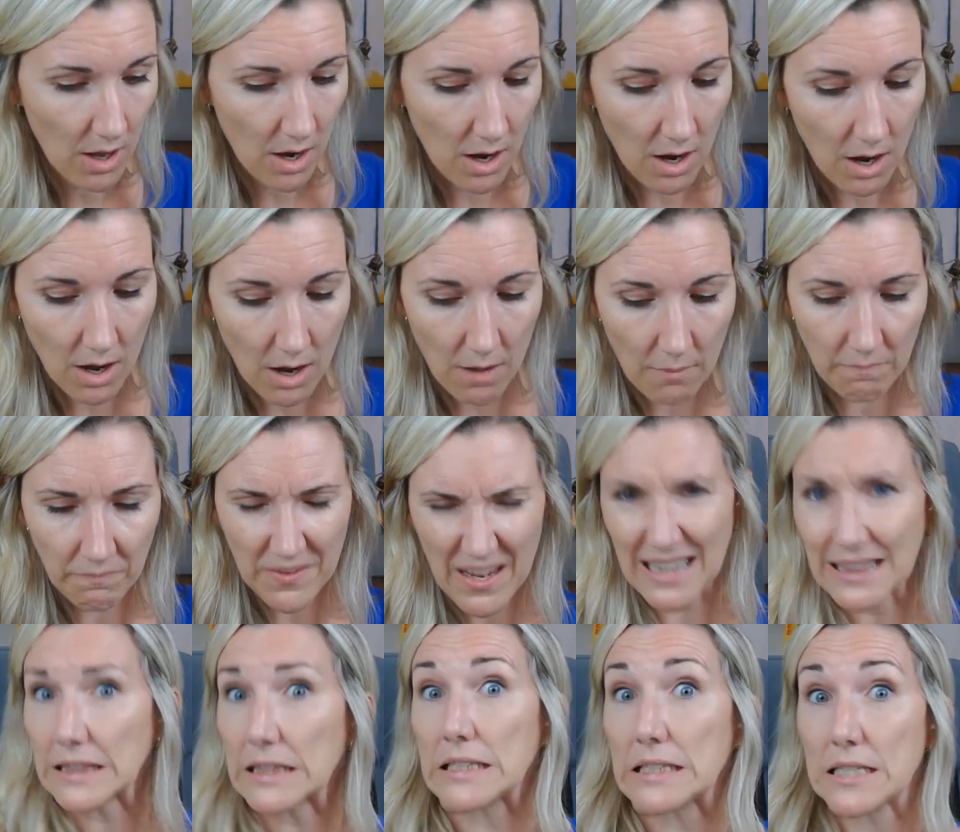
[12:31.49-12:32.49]

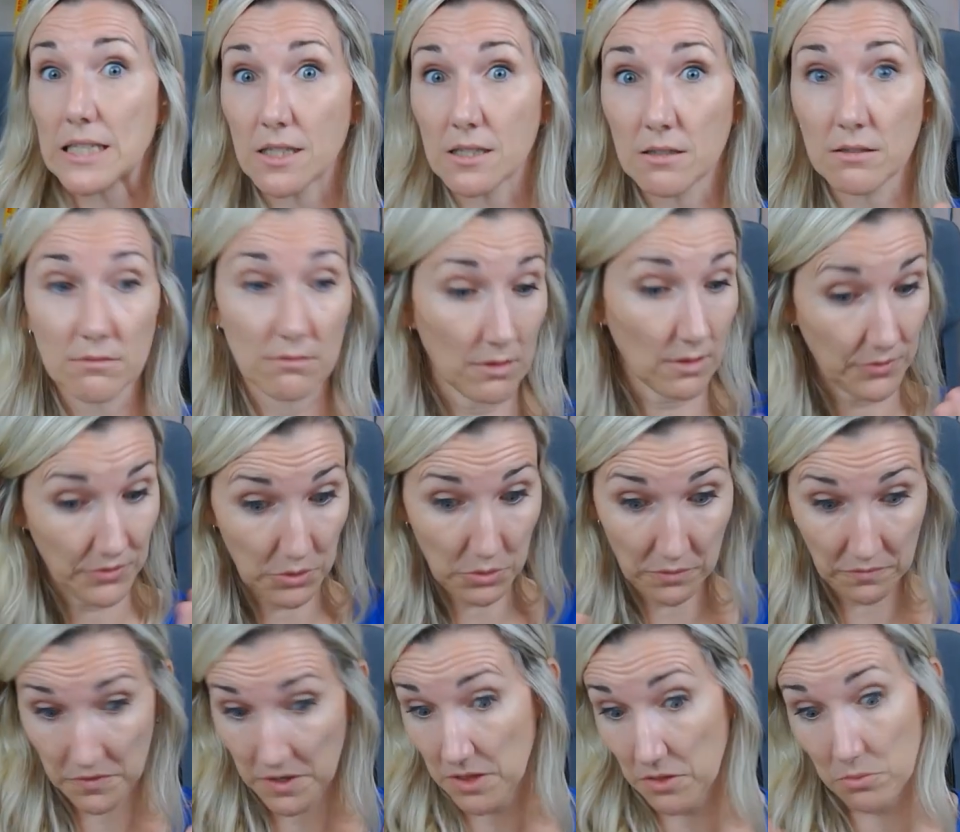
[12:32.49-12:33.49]
At least, if you
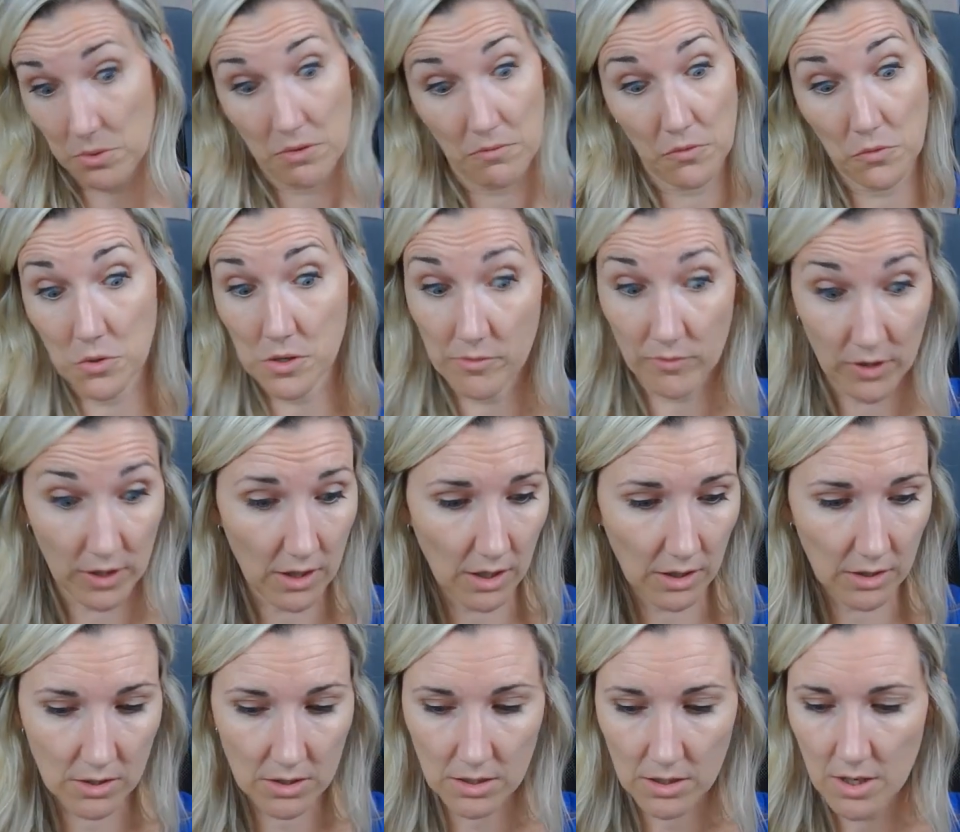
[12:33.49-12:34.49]
can find 3 or 4 different
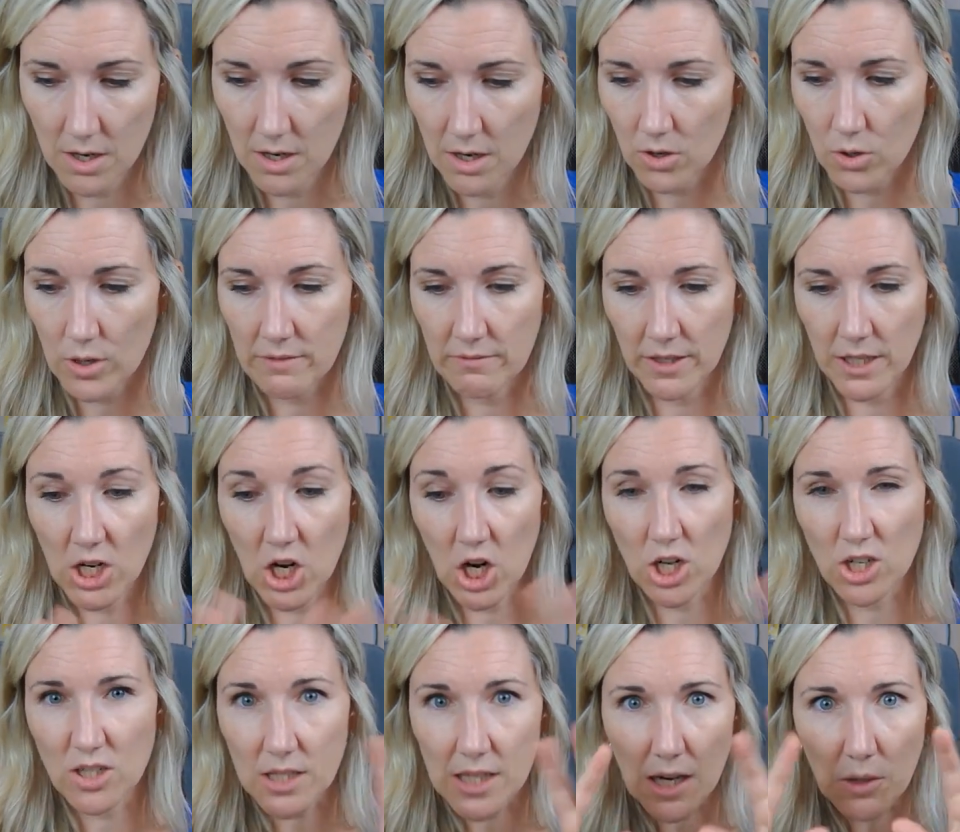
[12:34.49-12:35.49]
colors, or even
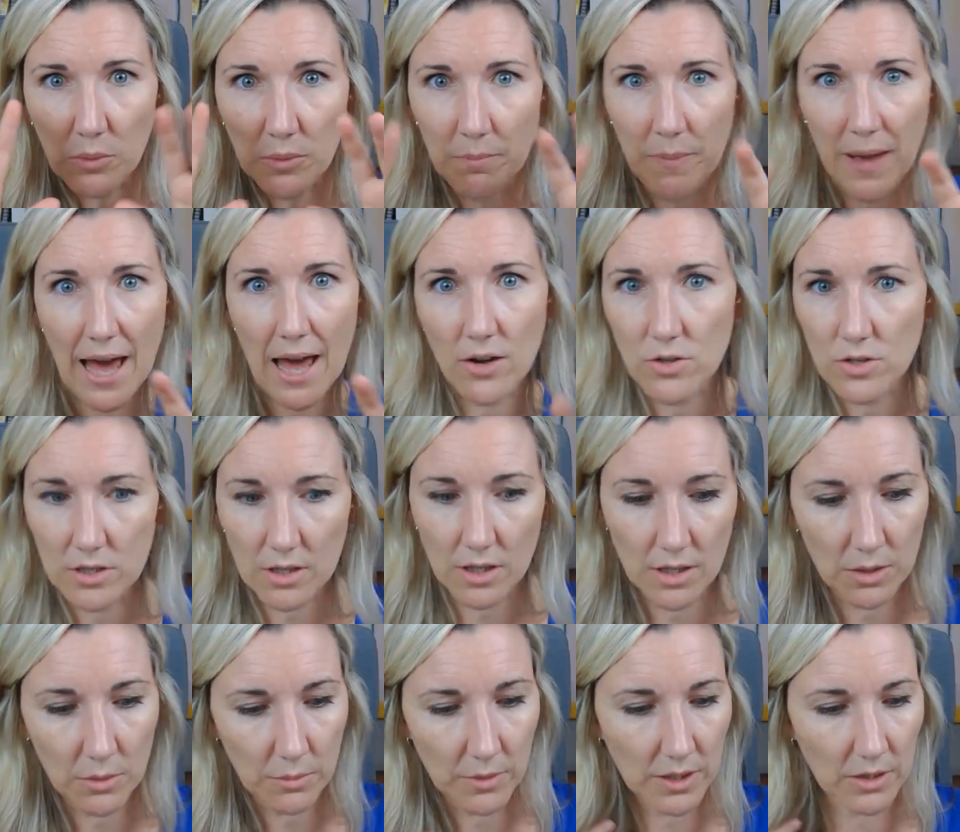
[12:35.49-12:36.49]
cardstock with patterns on
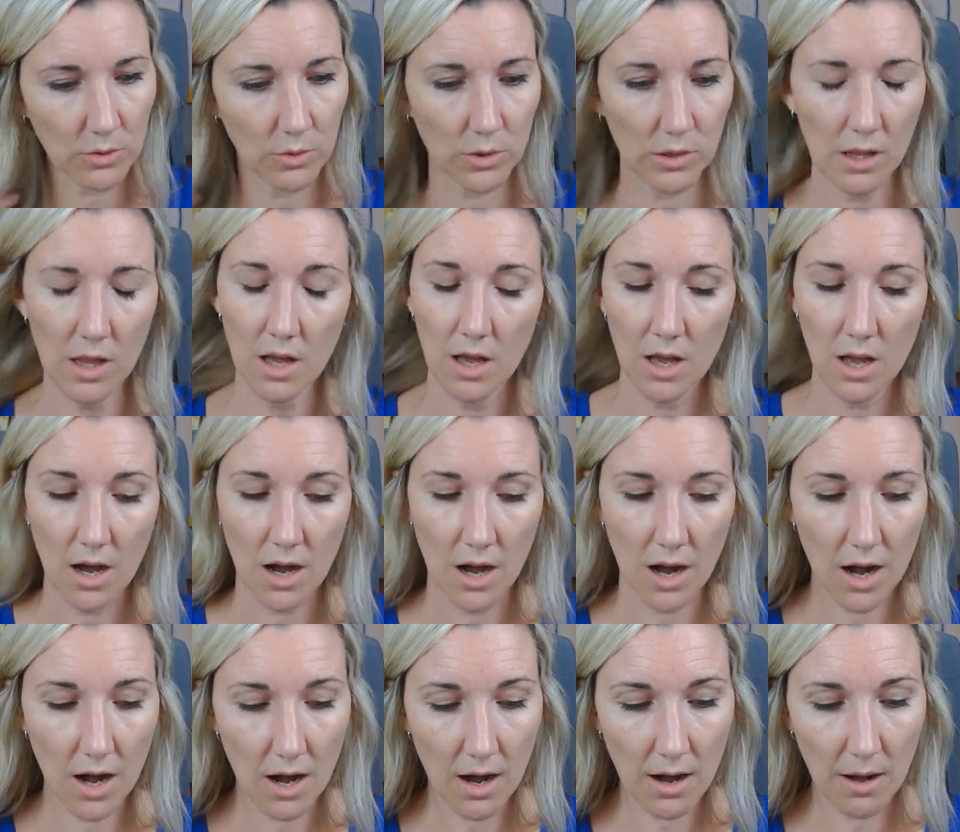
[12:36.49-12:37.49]
it, it'd be cool.
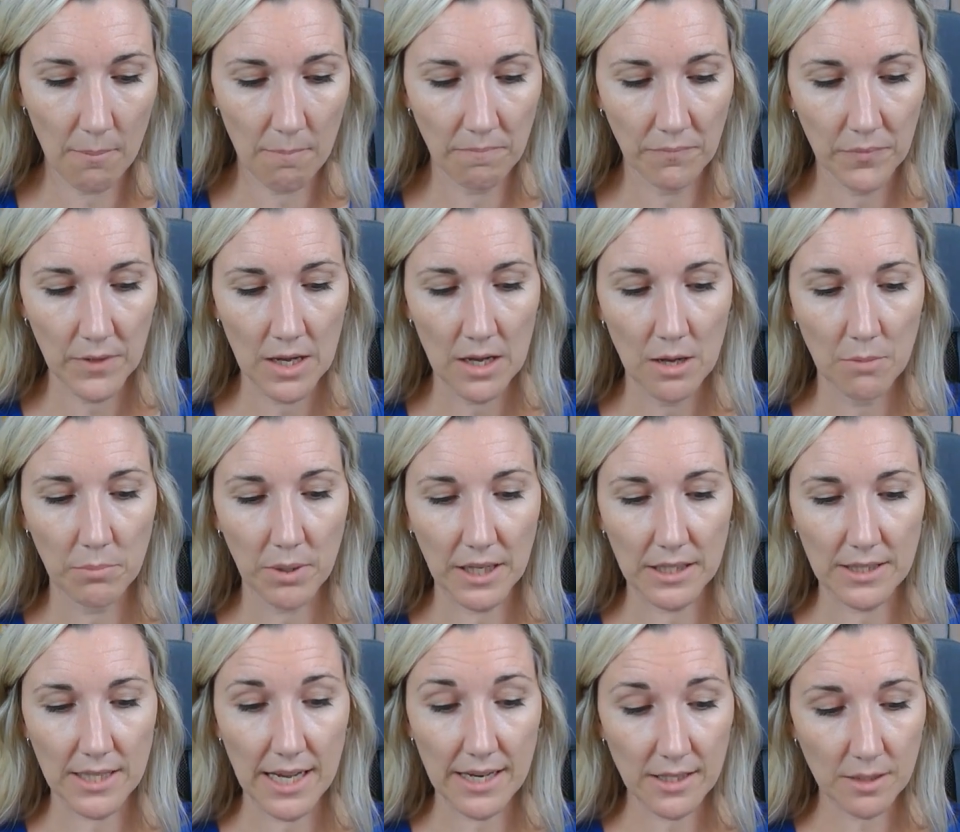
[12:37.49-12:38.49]

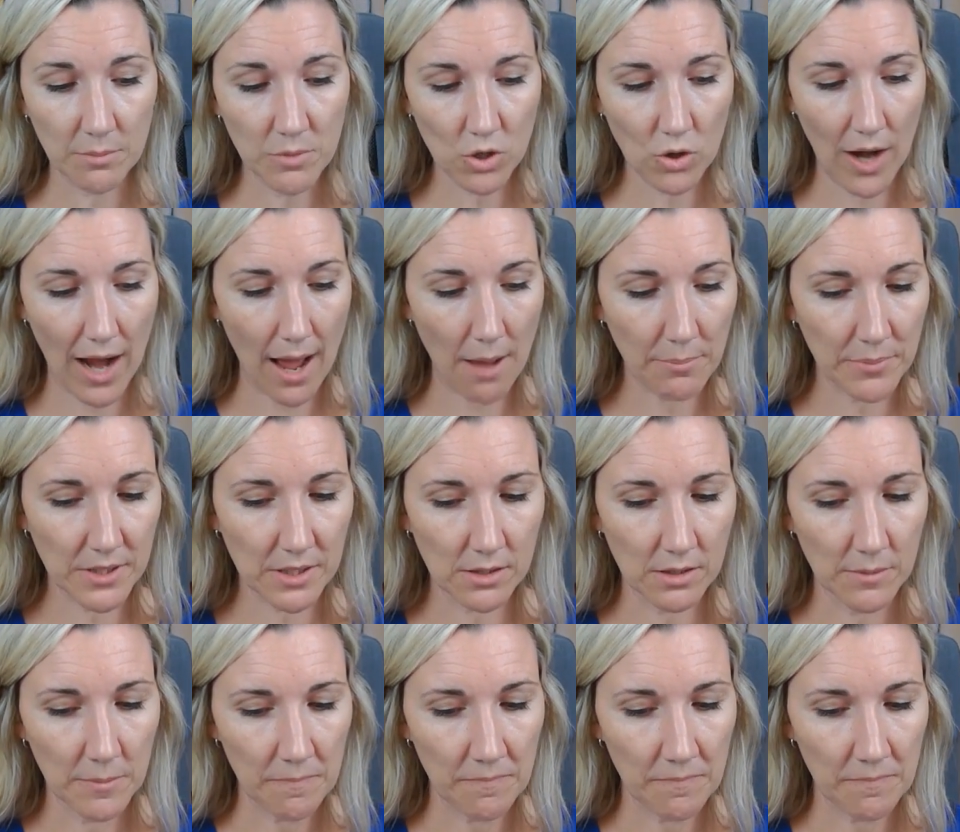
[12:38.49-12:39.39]
But take some scraps,